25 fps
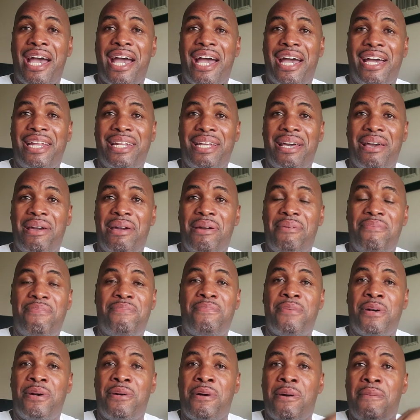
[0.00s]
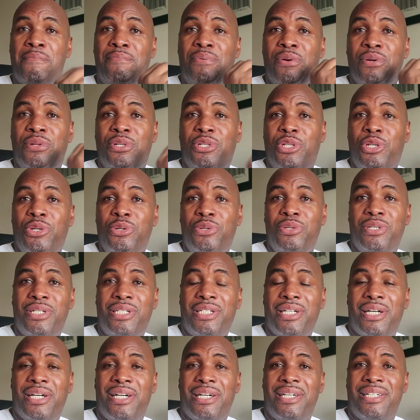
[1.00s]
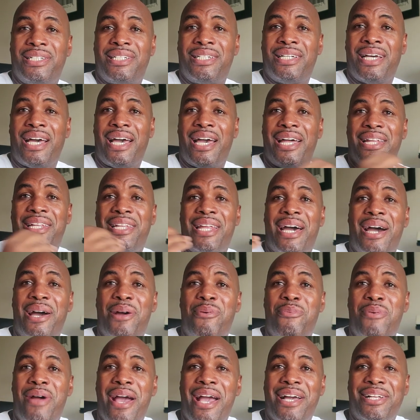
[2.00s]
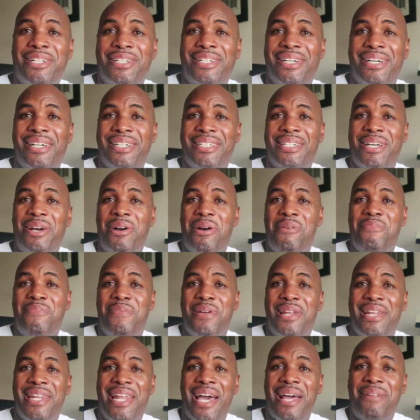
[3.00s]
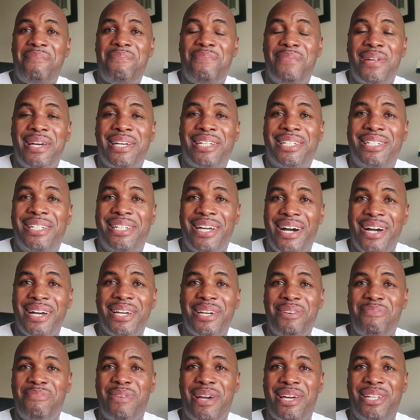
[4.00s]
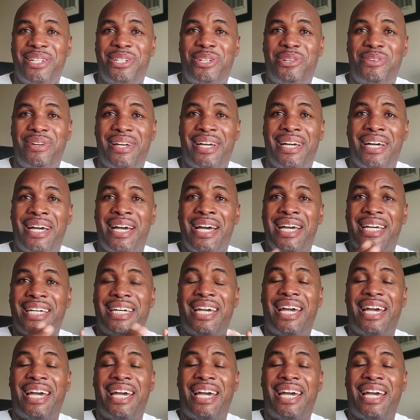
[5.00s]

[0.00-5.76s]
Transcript: And if producers and directors of a Netflix documentary